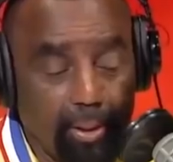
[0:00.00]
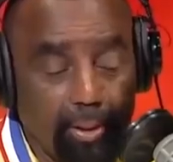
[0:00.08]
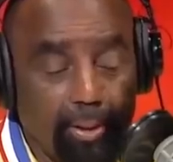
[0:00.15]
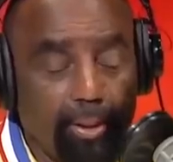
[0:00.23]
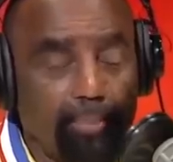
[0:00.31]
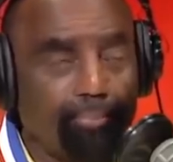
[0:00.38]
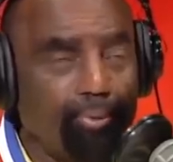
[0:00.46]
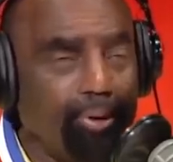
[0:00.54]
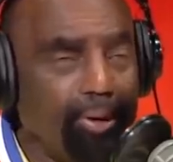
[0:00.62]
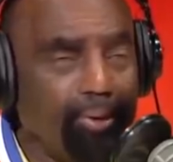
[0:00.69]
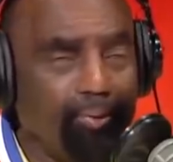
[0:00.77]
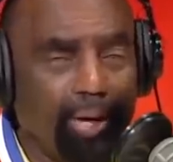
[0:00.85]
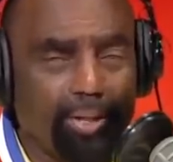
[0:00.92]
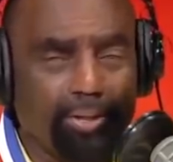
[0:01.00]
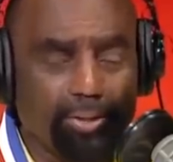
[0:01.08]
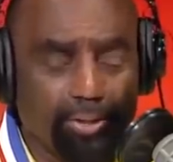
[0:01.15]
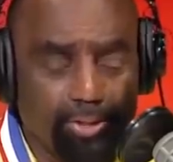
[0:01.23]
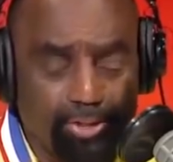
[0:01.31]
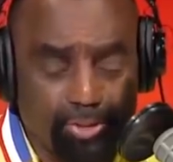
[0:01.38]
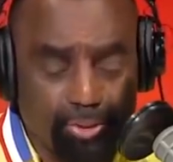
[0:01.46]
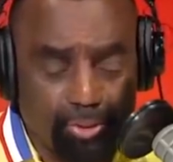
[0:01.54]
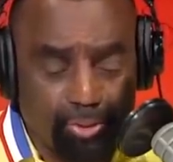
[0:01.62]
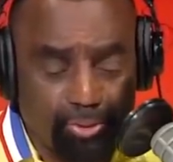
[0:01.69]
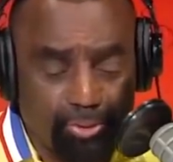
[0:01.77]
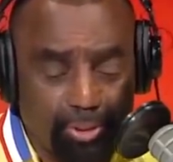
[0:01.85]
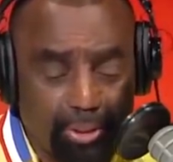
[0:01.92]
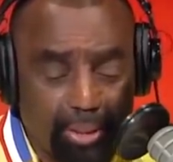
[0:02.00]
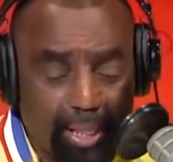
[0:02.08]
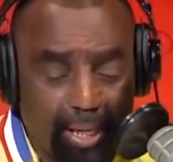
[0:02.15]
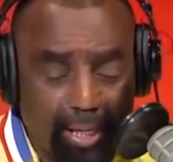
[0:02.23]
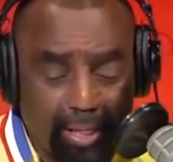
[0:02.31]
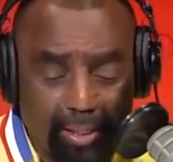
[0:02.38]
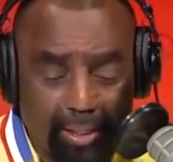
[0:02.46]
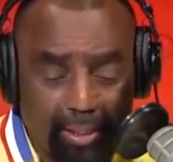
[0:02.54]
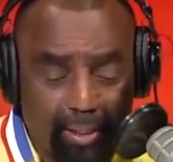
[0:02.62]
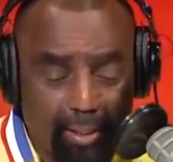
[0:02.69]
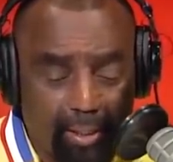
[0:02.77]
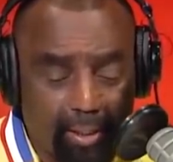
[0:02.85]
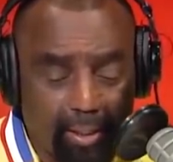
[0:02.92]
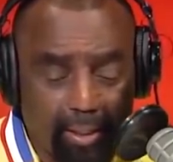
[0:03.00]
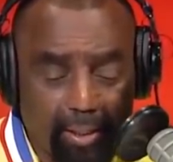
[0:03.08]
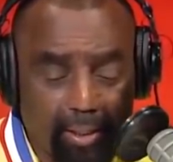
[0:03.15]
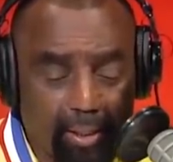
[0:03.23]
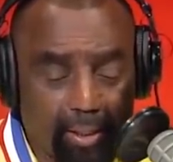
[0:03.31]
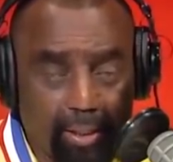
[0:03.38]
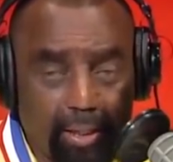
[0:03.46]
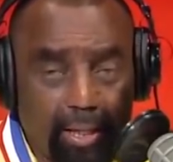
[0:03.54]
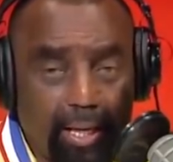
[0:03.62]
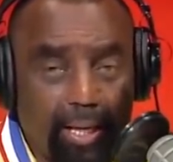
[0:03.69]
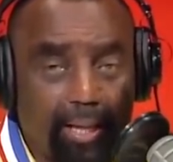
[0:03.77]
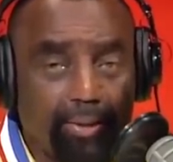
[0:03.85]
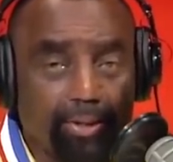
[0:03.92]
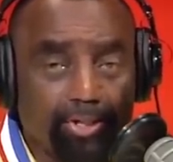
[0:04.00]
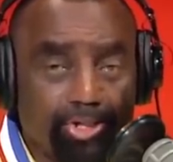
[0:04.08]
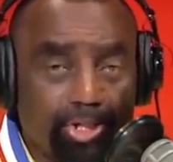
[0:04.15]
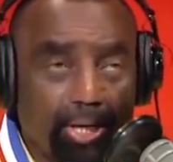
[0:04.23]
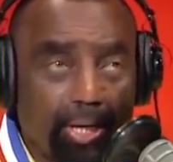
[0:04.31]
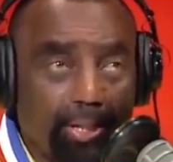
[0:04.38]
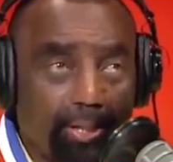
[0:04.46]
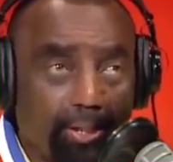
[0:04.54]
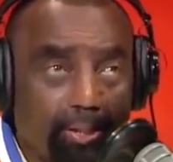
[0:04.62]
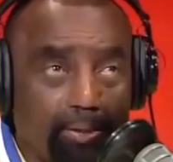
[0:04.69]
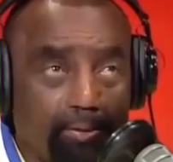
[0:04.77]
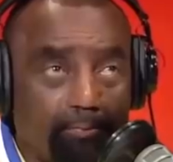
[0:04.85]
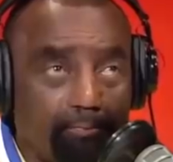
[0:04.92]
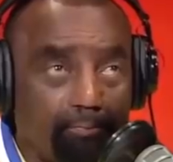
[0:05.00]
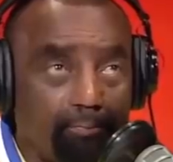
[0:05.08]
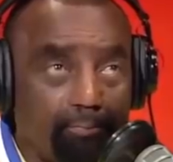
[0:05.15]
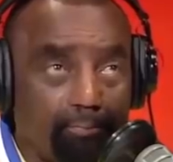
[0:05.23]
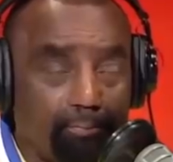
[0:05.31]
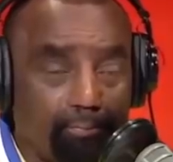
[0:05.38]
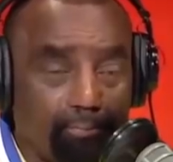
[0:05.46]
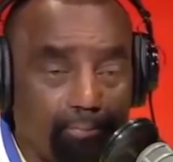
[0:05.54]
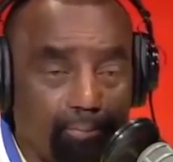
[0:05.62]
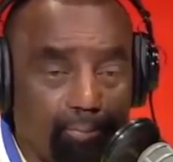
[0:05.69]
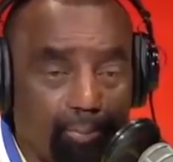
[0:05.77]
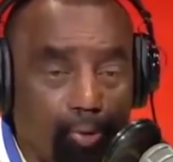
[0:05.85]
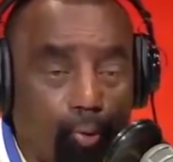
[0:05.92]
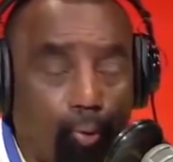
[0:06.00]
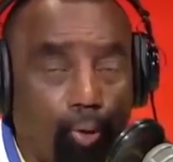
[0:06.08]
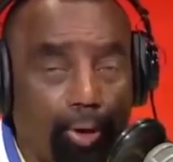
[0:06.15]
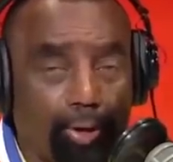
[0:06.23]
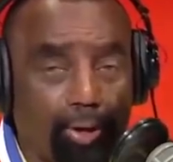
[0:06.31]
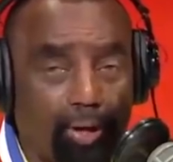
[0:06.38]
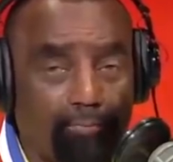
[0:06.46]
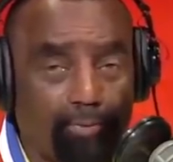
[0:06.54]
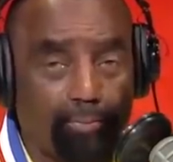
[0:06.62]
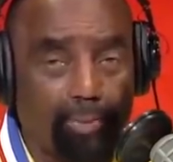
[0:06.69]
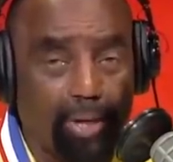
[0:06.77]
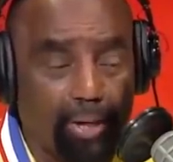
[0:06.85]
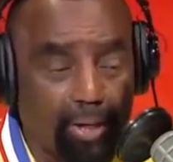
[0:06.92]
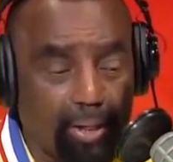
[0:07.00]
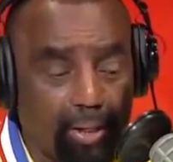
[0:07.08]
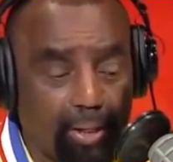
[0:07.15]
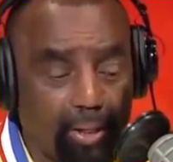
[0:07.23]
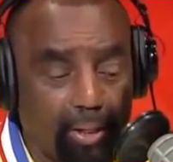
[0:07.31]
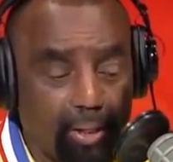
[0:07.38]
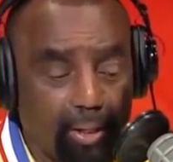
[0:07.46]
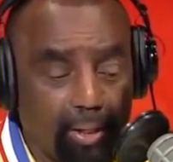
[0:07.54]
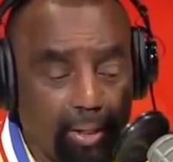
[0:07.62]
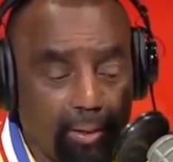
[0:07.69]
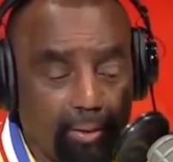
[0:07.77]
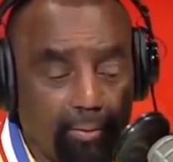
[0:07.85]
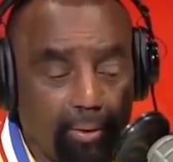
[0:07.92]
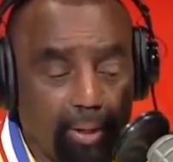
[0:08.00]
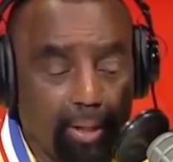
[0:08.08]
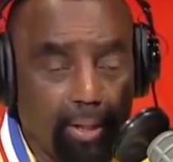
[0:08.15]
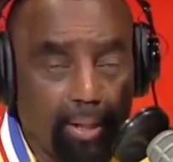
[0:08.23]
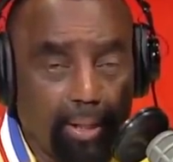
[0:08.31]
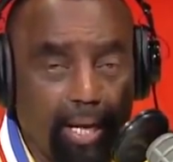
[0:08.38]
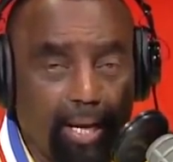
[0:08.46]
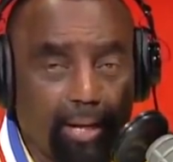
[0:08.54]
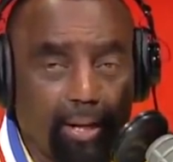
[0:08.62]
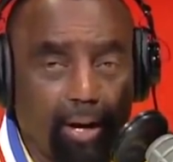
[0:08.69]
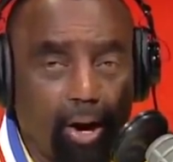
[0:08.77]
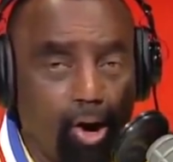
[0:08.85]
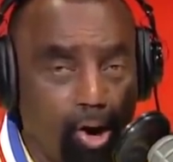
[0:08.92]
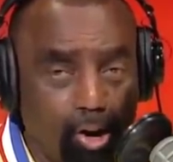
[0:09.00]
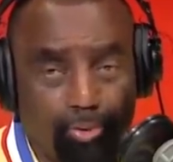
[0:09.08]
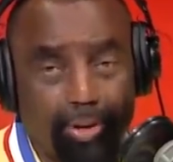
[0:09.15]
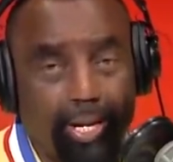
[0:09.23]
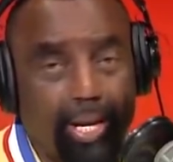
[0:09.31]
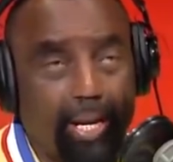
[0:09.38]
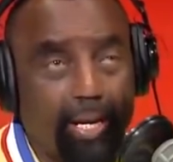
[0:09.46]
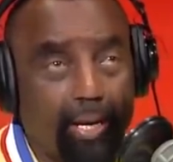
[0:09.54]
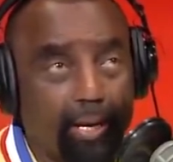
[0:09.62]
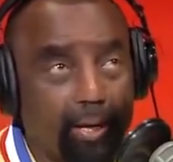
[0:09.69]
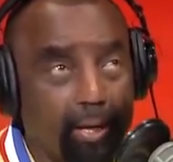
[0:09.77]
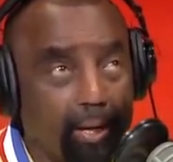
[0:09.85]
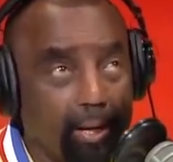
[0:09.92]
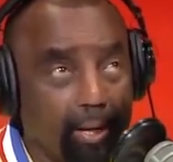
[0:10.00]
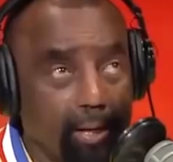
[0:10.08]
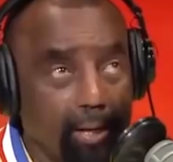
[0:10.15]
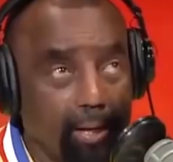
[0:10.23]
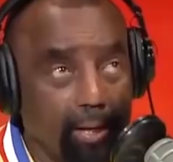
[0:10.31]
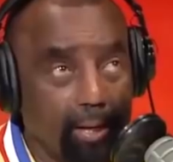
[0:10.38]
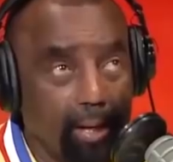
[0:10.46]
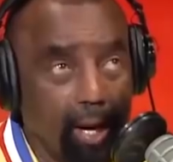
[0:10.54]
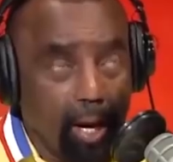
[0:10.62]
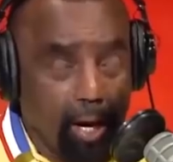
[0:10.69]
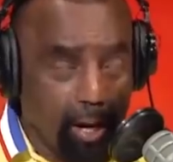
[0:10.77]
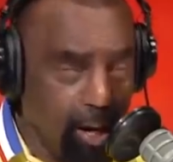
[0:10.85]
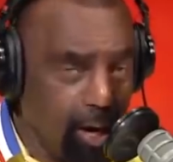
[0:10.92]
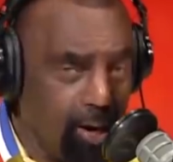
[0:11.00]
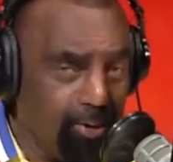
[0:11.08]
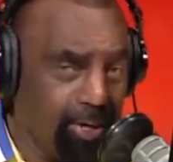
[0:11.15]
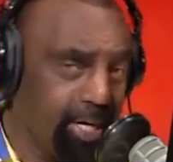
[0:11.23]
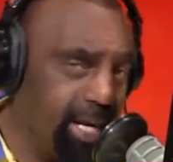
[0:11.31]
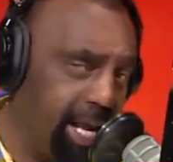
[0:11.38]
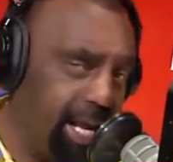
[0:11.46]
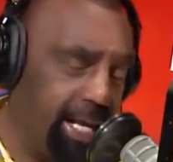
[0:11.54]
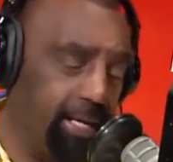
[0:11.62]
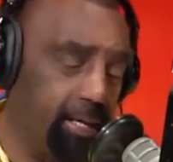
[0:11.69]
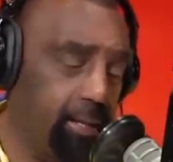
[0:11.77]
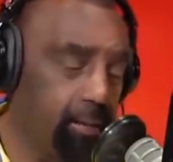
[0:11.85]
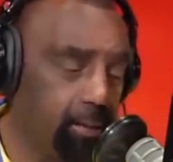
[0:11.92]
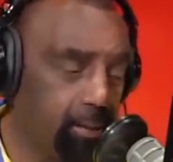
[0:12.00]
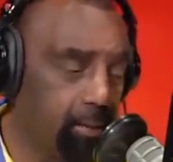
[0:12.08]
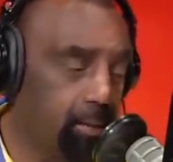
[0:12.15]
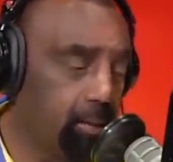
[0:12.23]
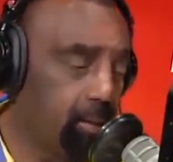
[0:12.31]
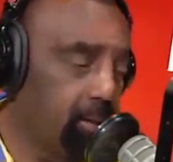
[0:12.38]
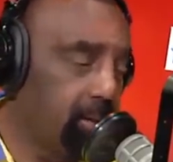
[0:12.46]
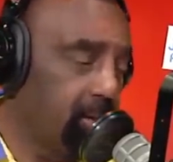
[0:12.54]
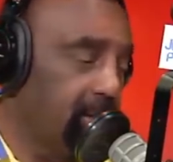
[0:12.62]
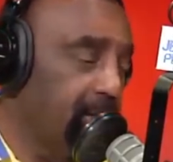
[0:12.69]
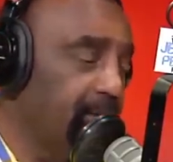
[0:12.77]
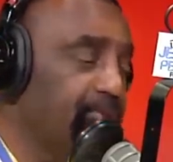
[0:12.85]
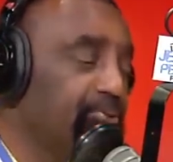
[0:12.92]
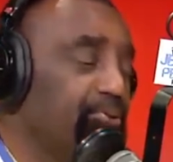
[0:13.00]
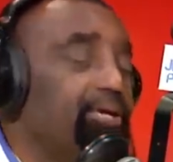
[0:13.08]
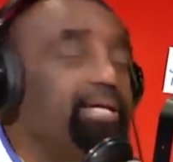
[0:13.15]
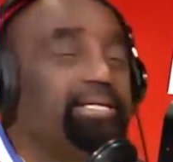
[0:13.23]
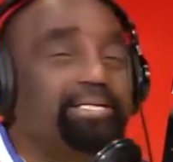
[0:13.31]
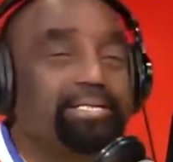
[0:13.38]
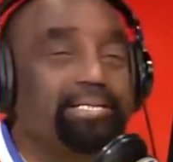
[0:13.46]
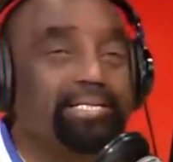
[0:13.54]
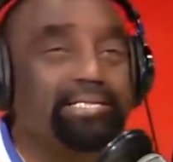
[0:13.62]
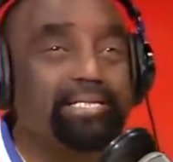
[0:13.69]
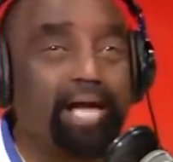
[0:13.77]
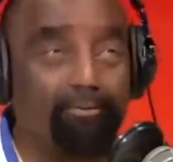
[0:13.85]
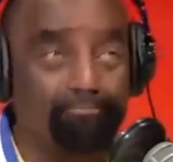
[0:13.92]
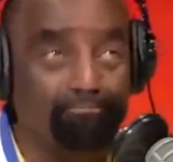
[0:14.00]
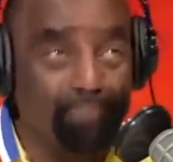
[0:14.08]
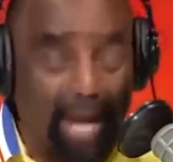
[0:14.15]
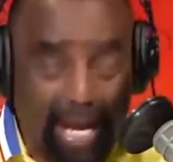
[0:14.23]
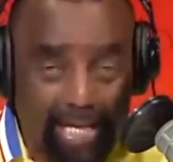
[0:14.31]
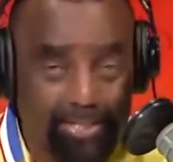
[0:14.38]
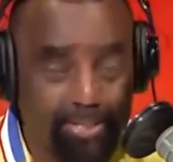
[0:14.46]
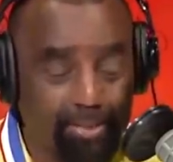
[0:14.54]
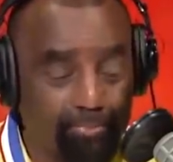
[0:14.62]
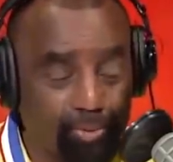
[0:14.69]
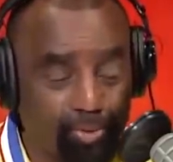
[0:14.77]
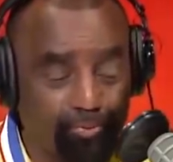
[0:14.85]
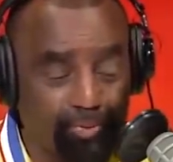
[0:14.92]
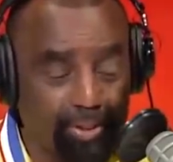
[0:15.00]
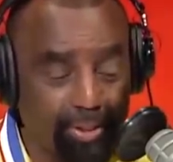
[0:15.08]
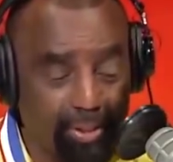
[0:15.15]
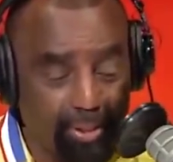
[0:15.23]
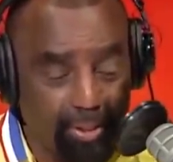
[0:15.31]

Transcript: They are brainwashing the children like, and they are changing the, the order of America like a hurricane. Hurricane! It's crazy to see how fast they're moving.